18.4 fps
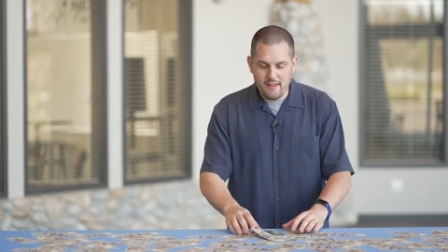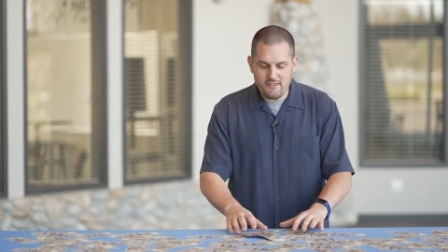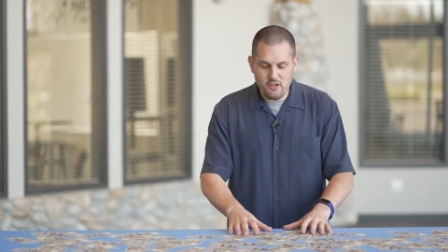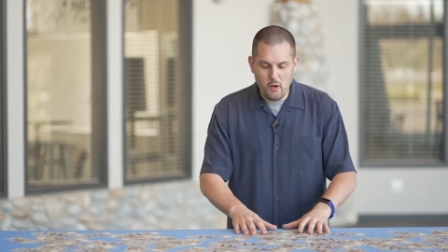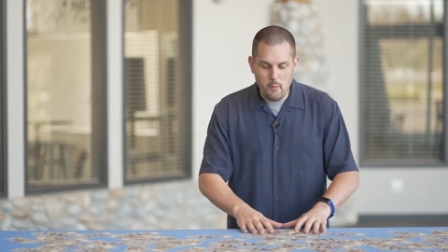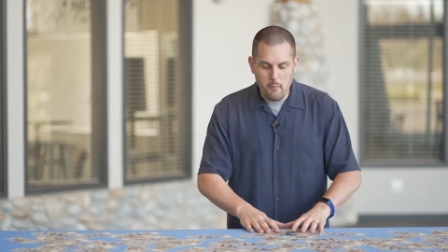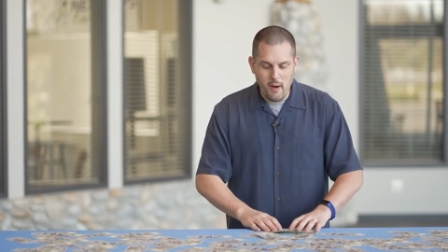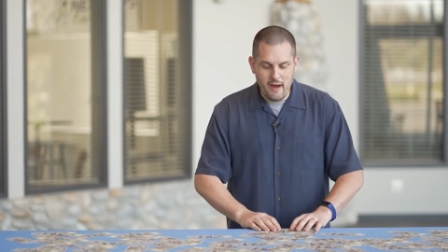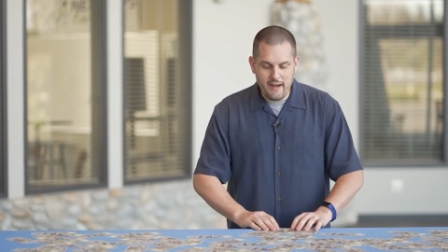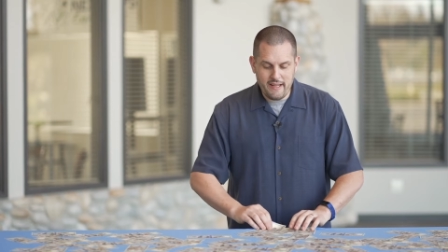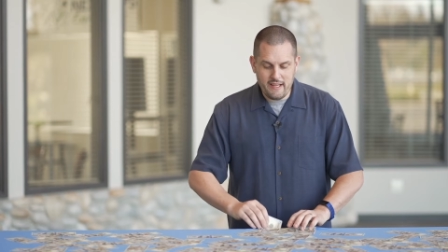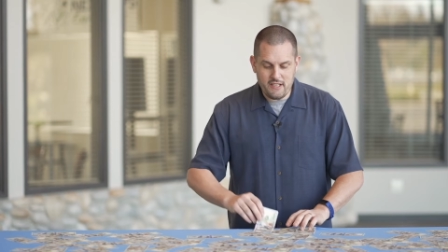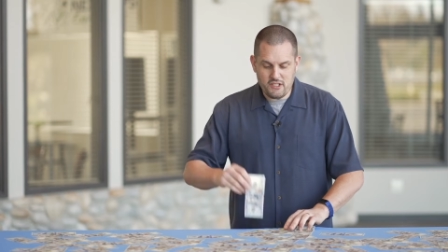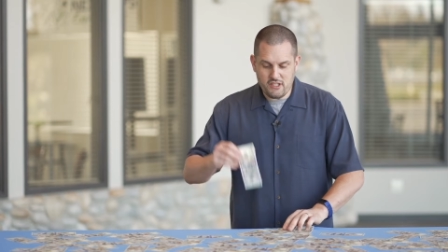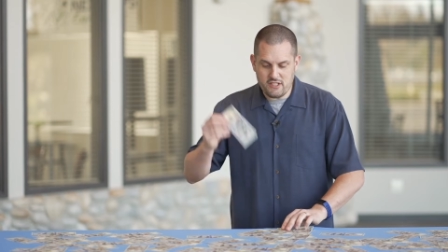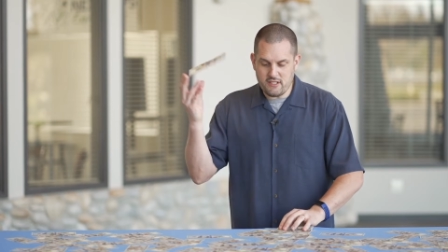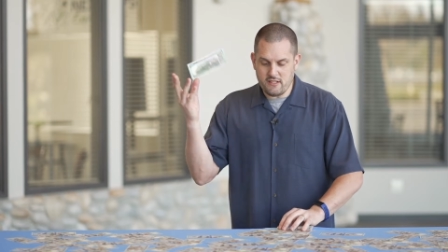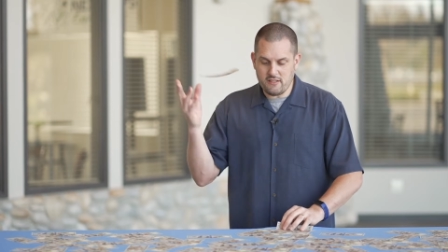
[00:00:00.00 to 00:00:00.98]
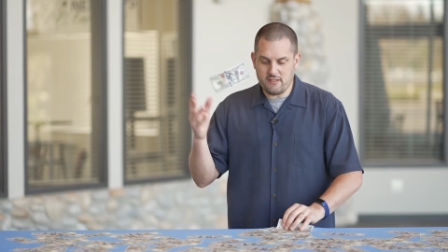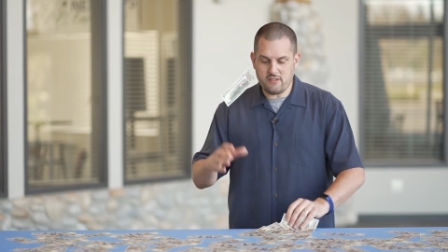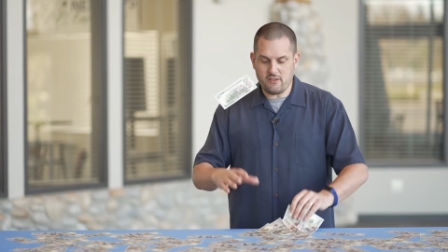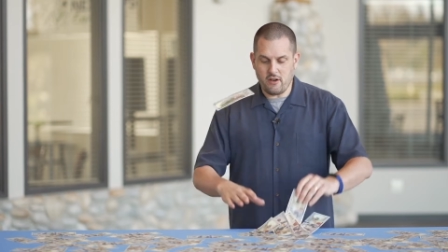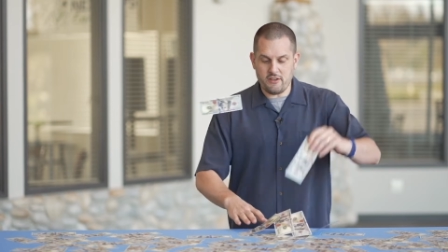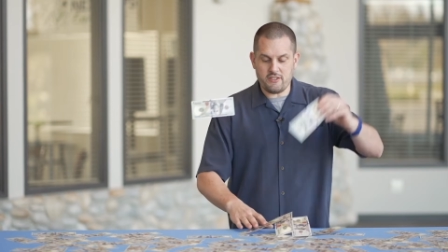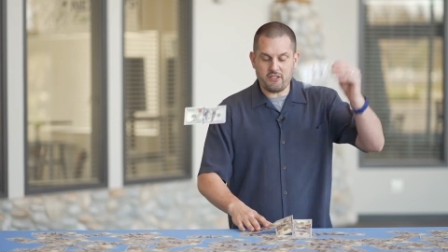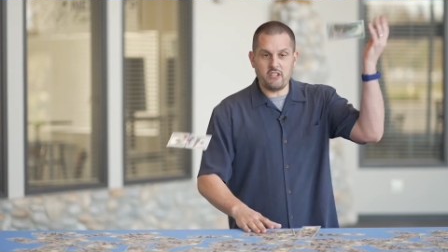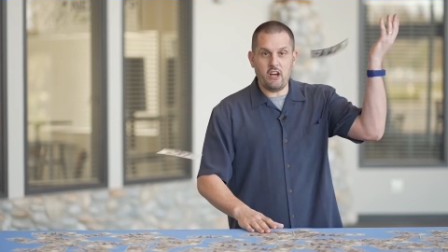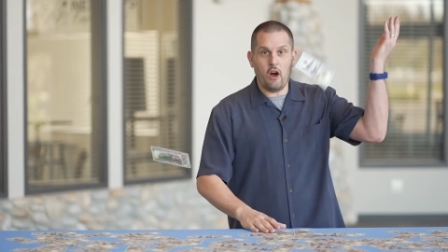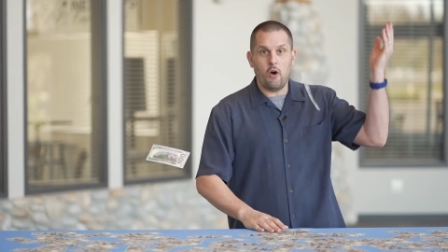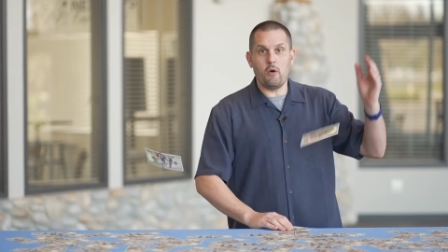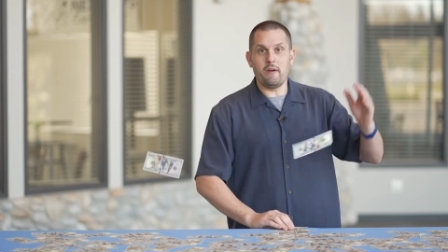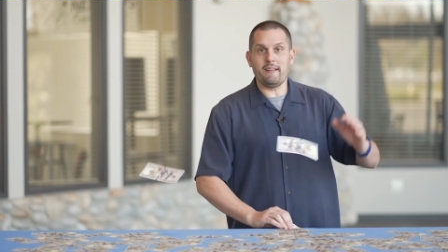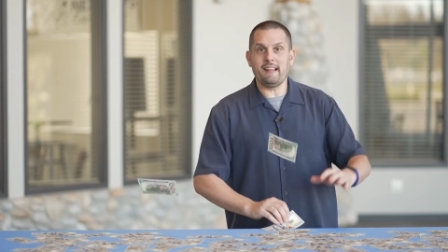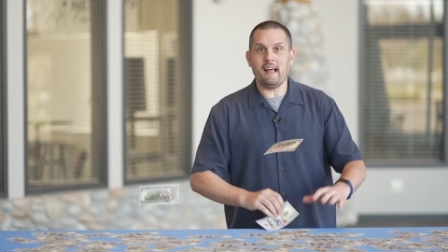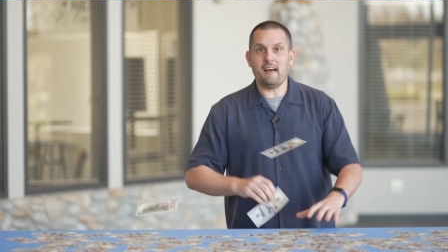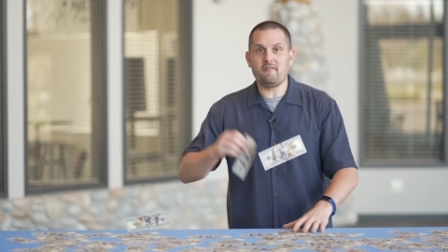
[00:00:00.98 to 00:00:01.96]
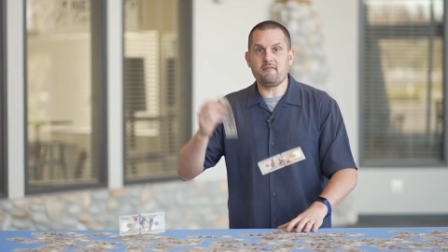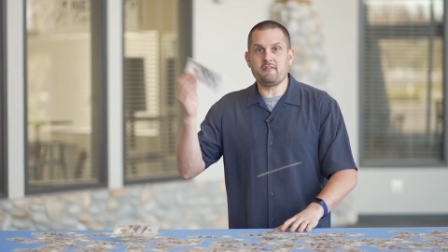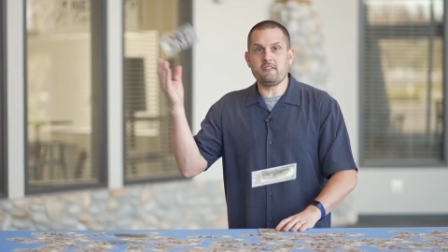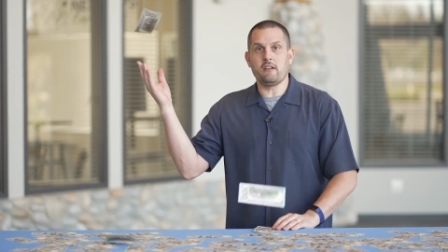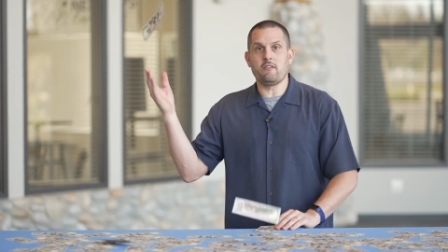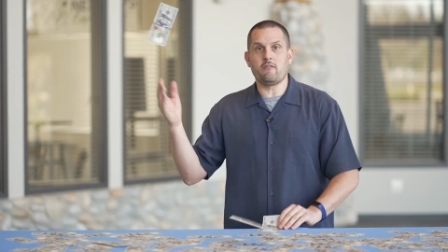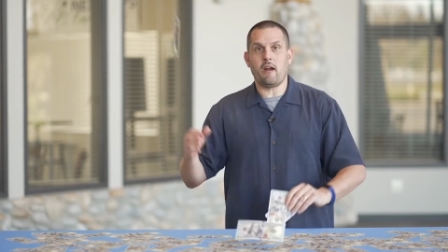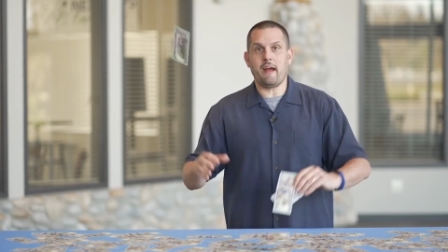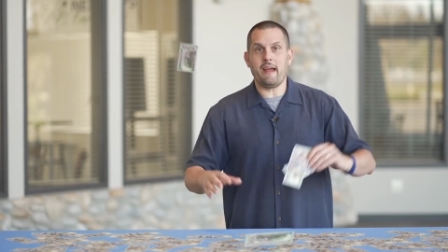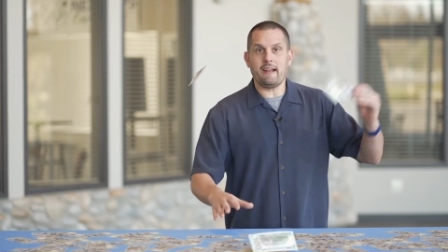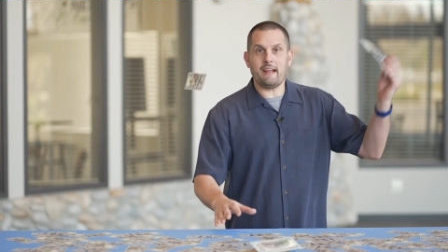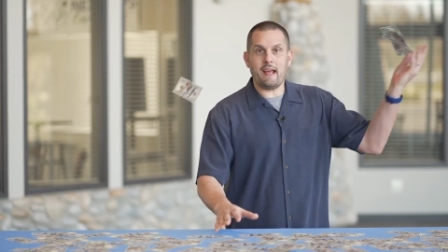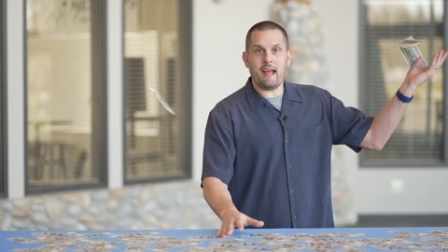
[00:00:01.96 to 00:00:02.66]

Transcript: money just starts going left and right,